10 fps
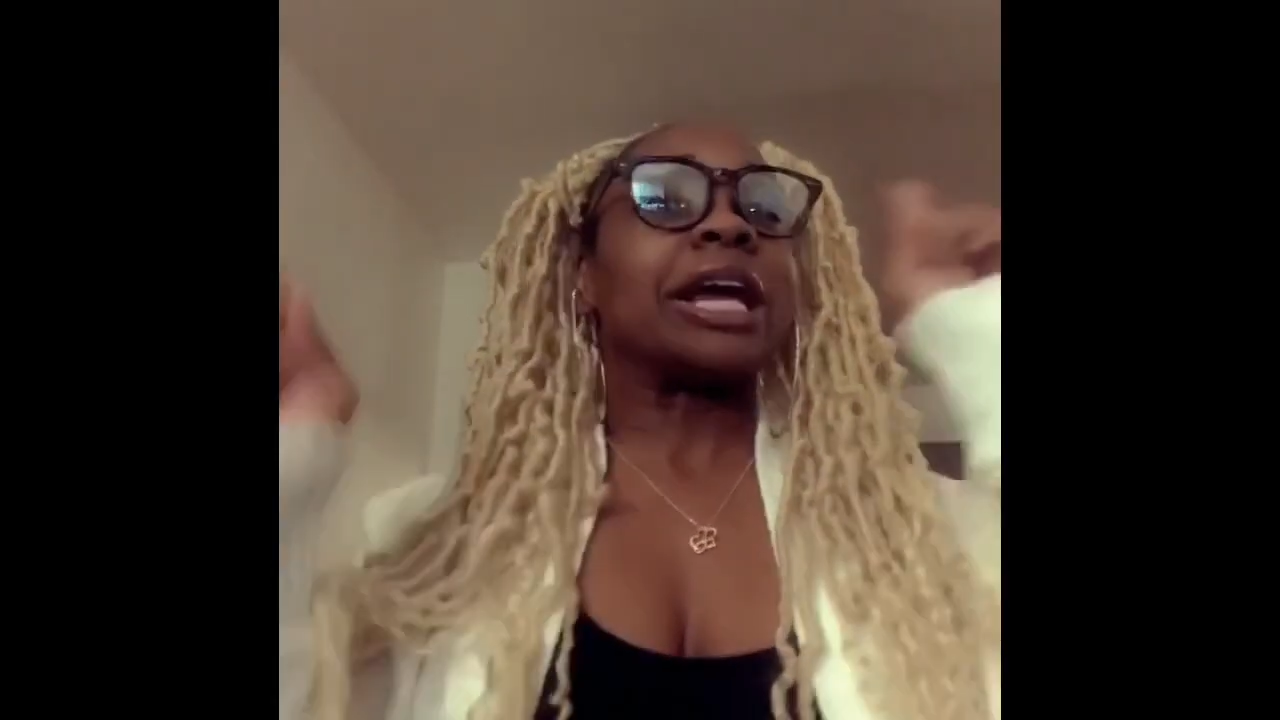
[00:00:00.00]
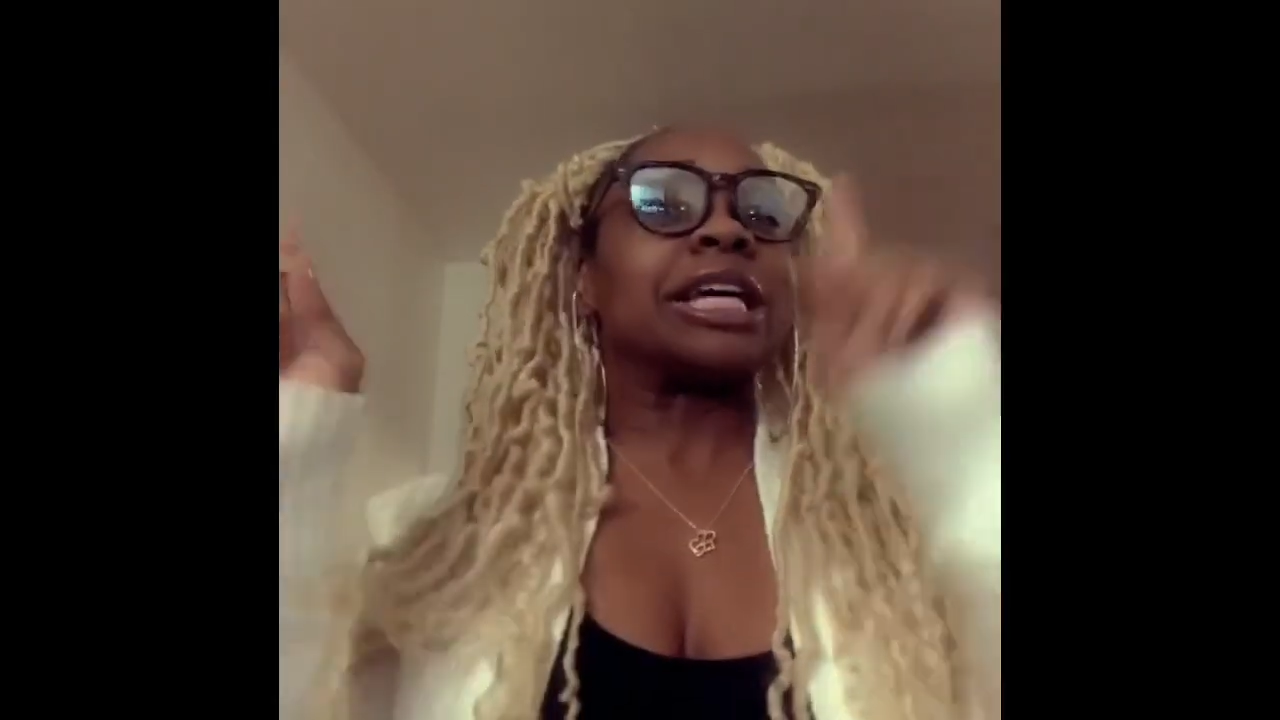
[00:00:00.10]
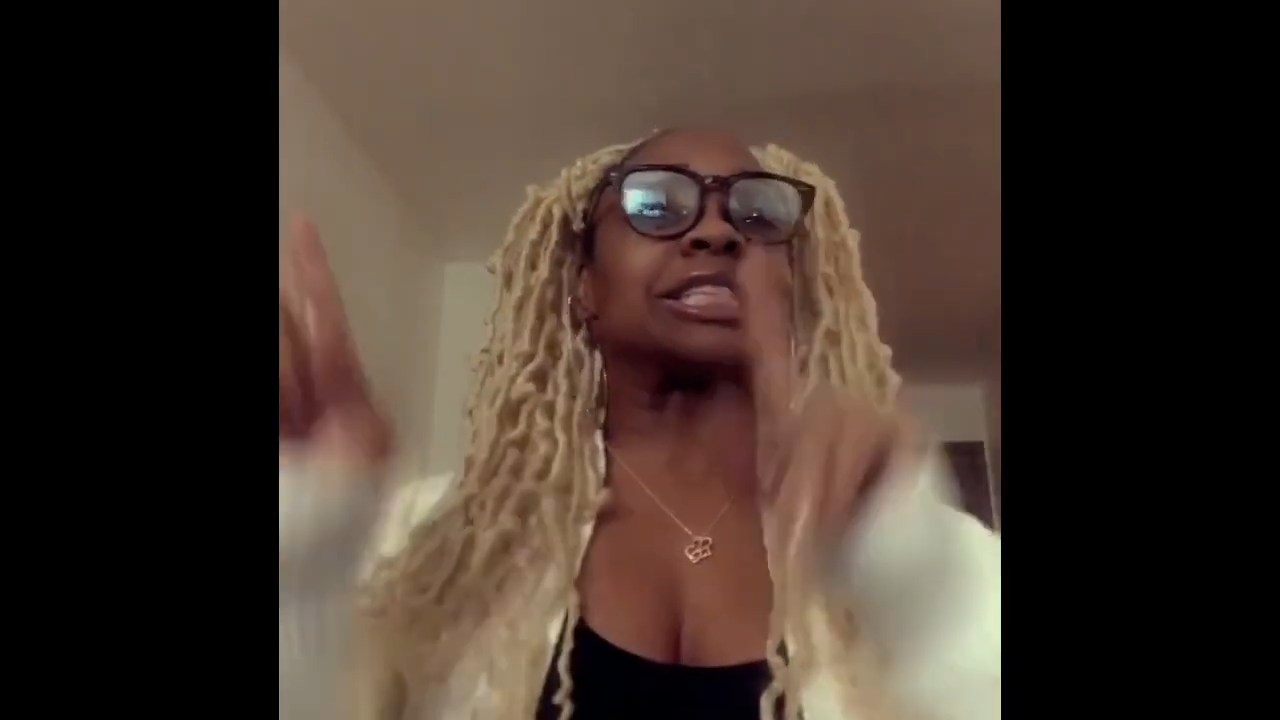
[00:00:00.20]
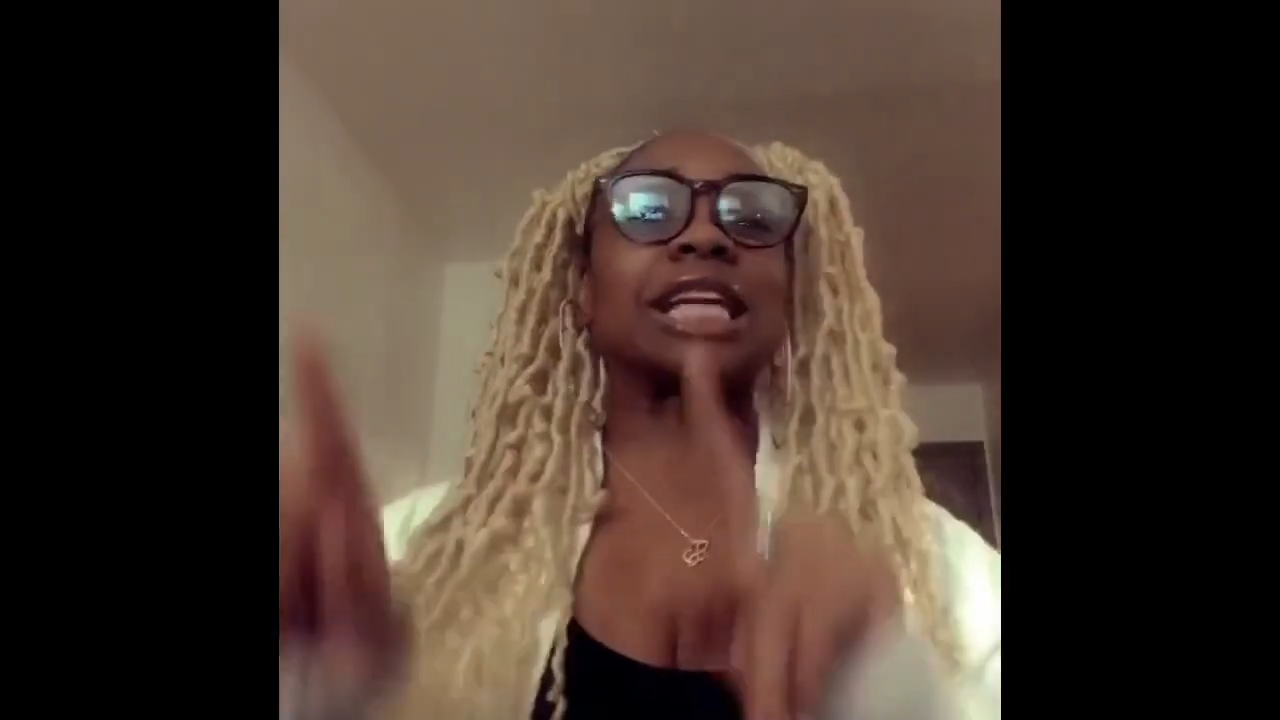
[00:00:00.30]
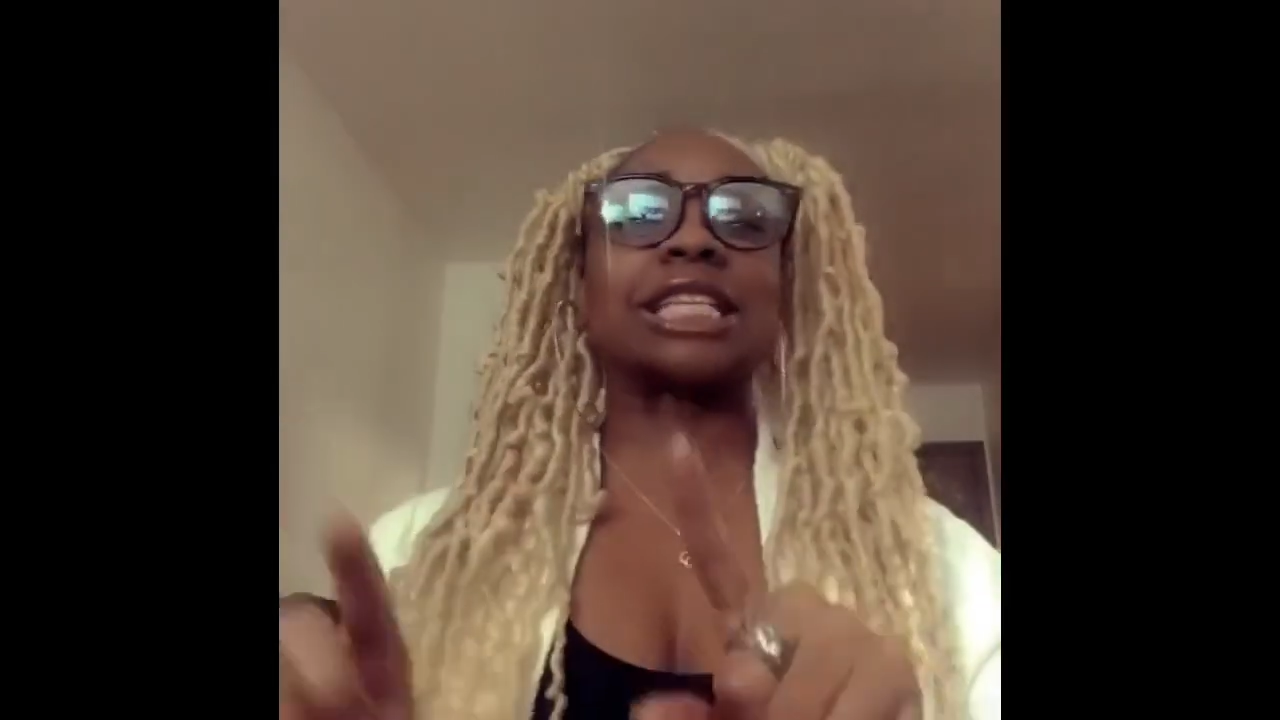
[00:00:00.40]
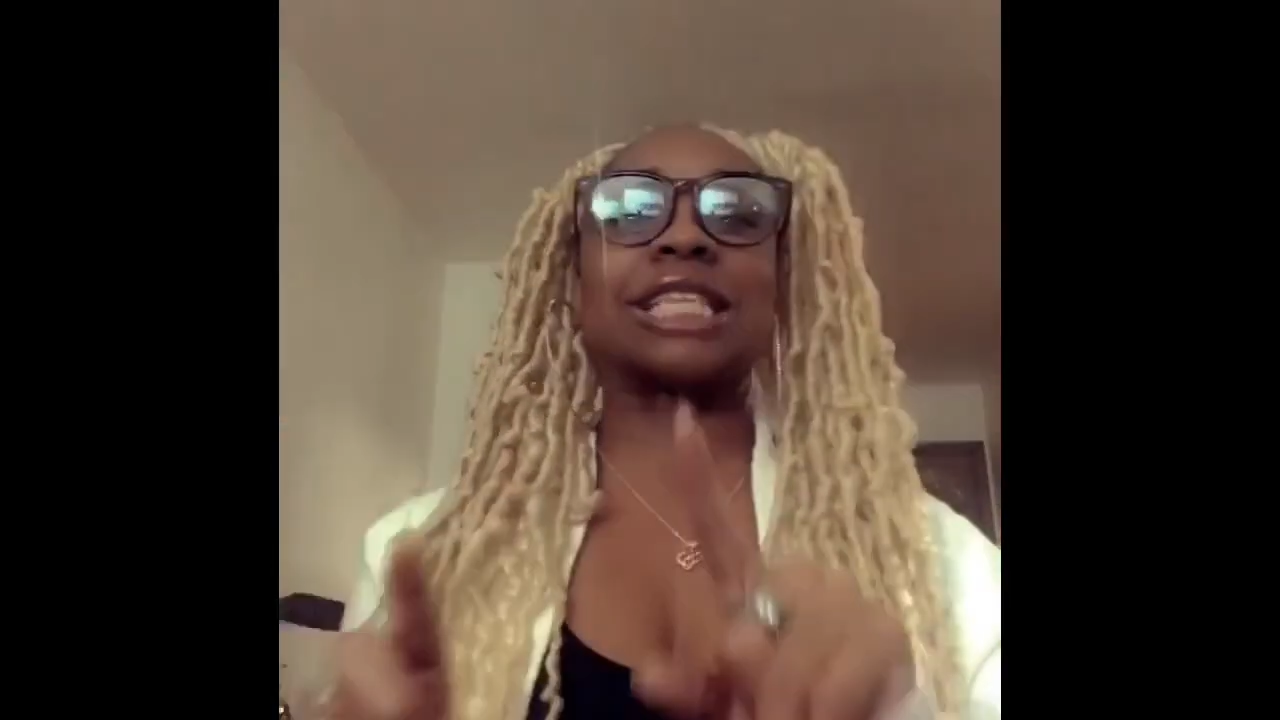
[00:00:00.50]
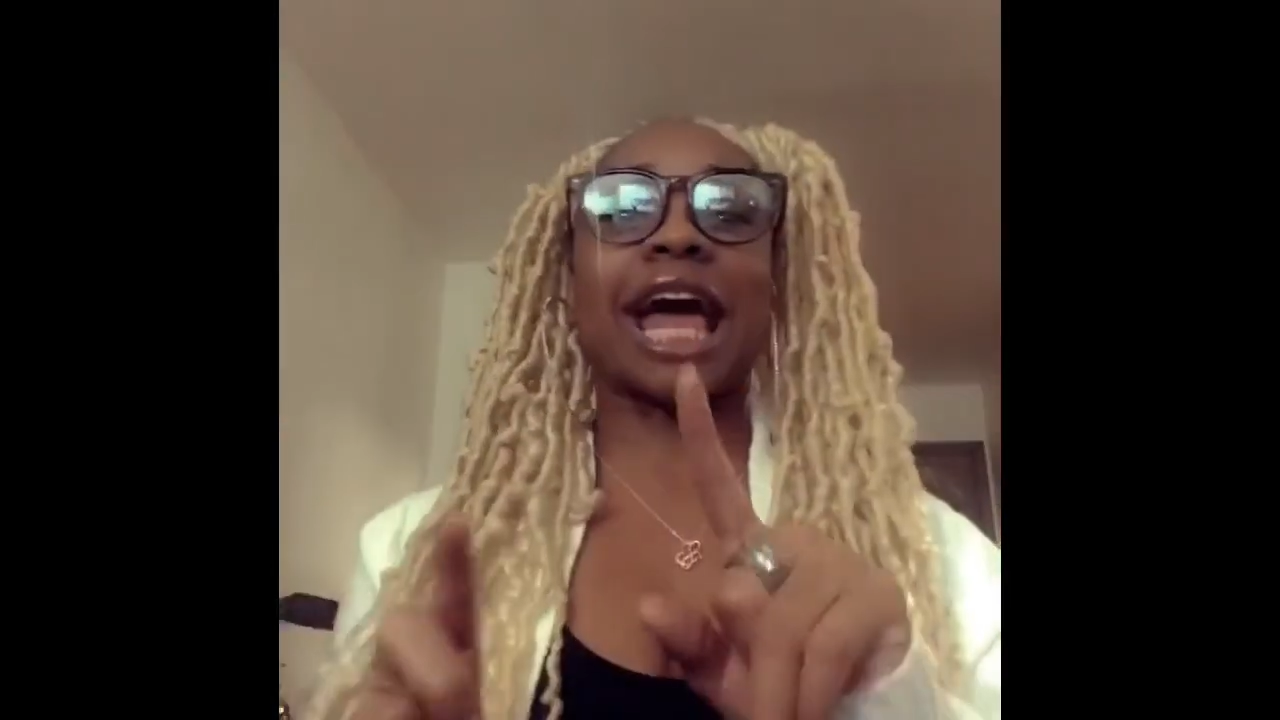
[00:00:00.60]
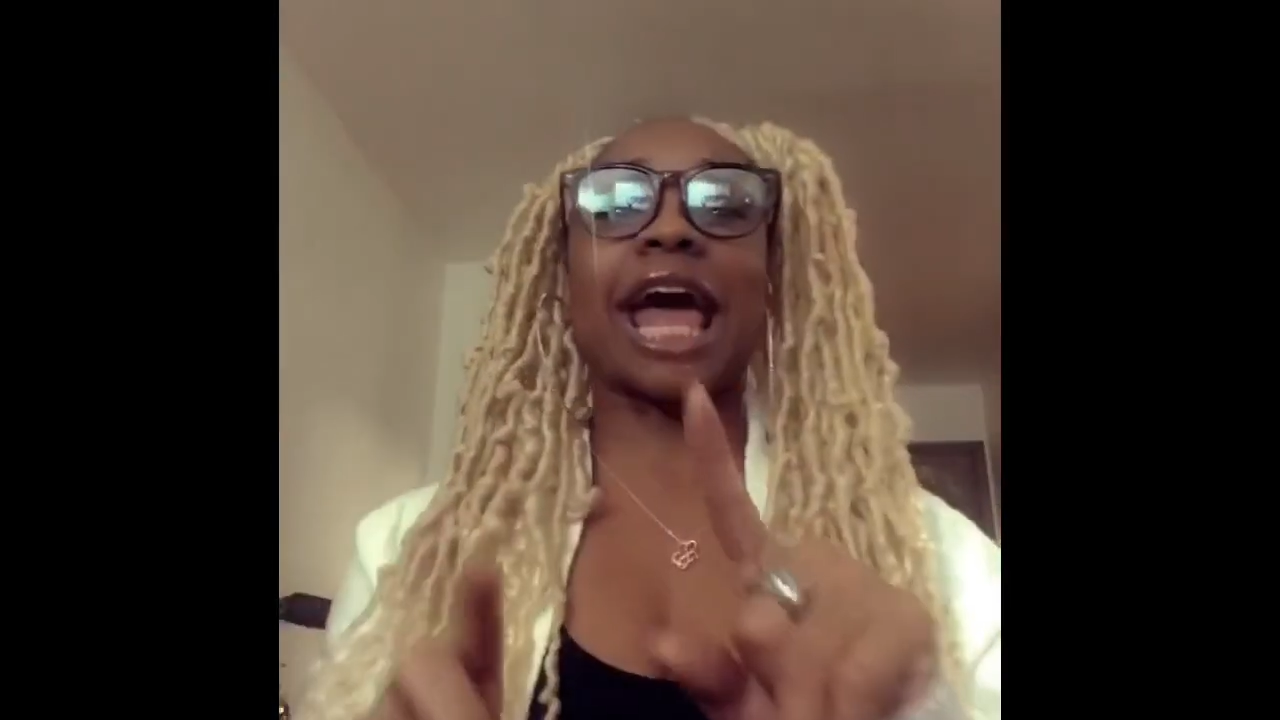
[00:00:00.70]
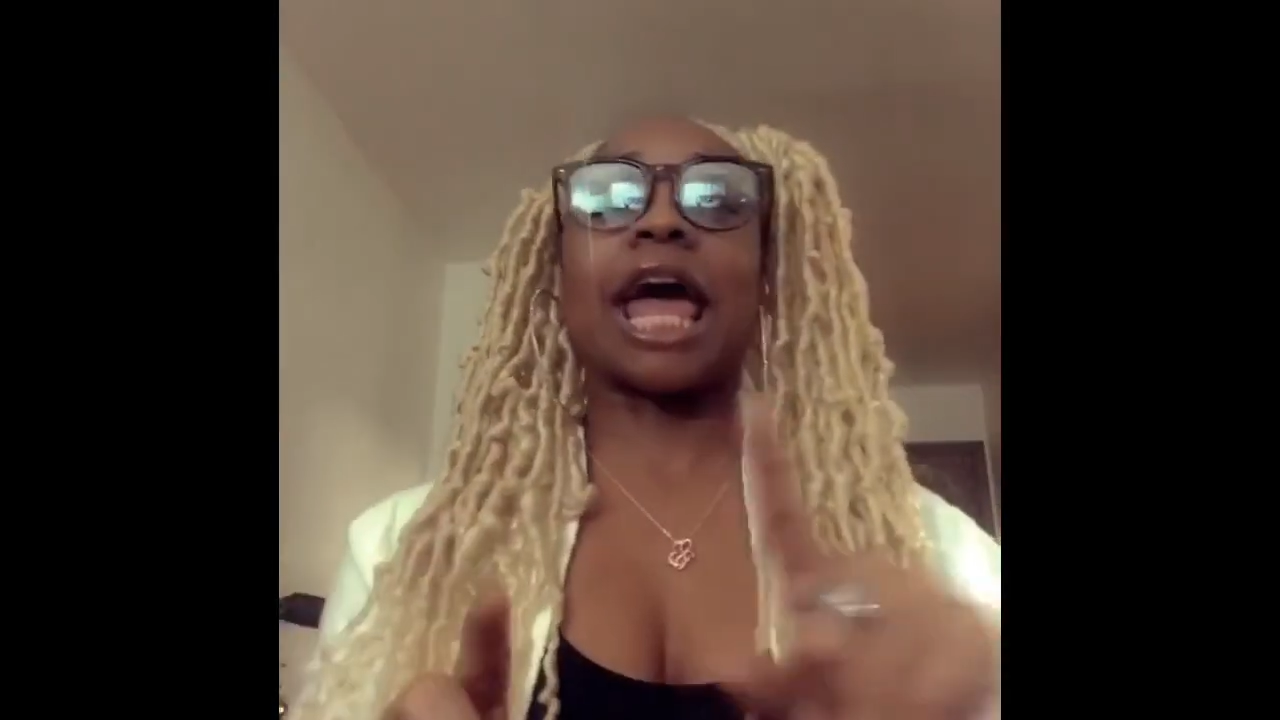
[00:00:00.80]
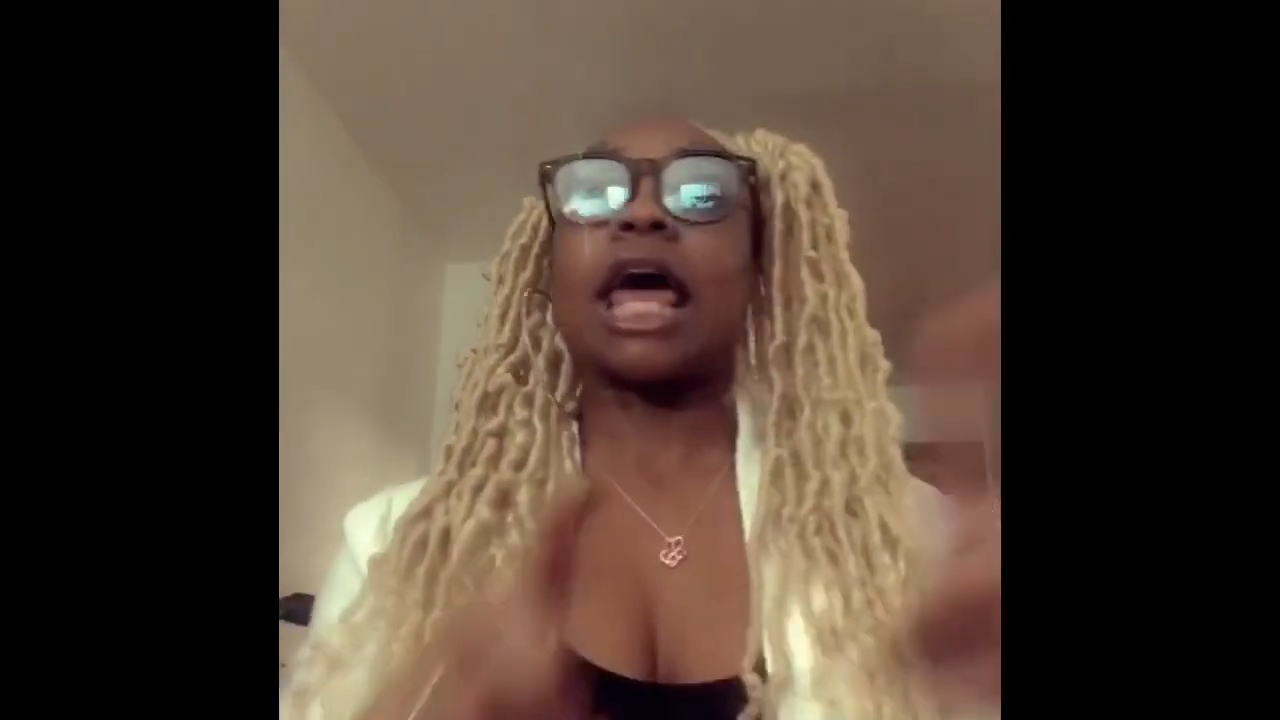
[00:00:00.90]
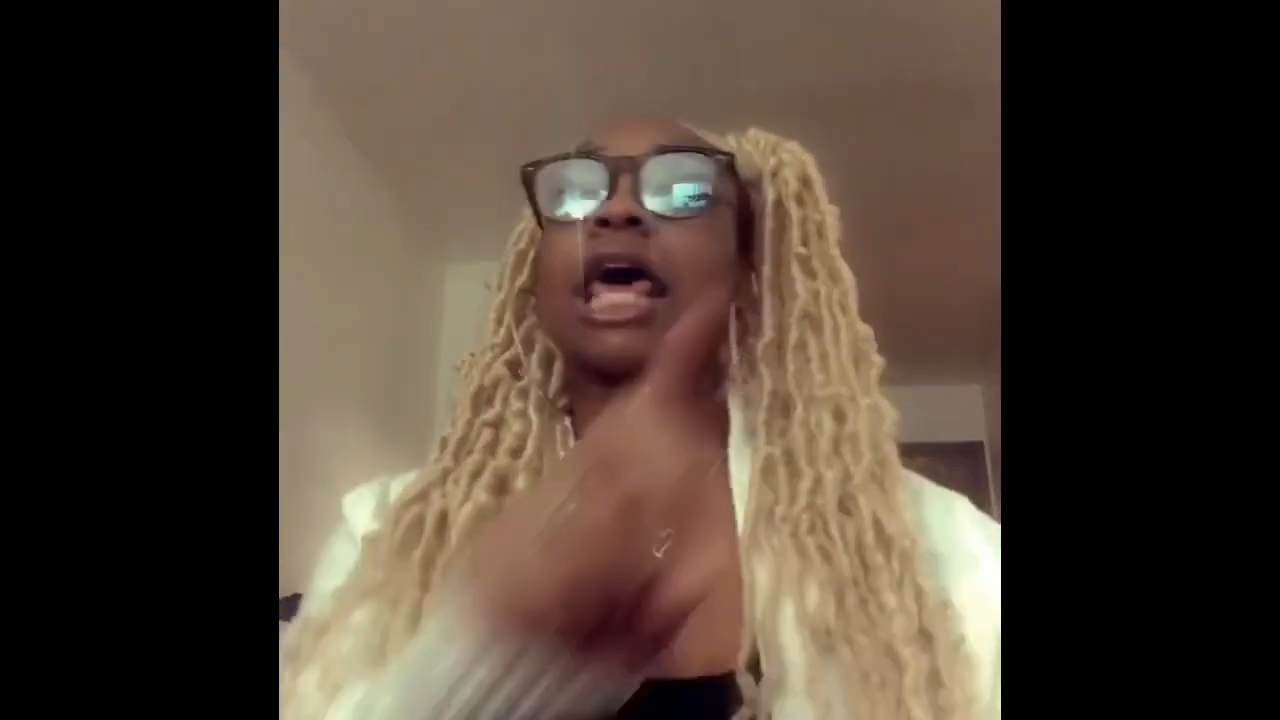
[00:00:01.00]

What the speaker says: It's just that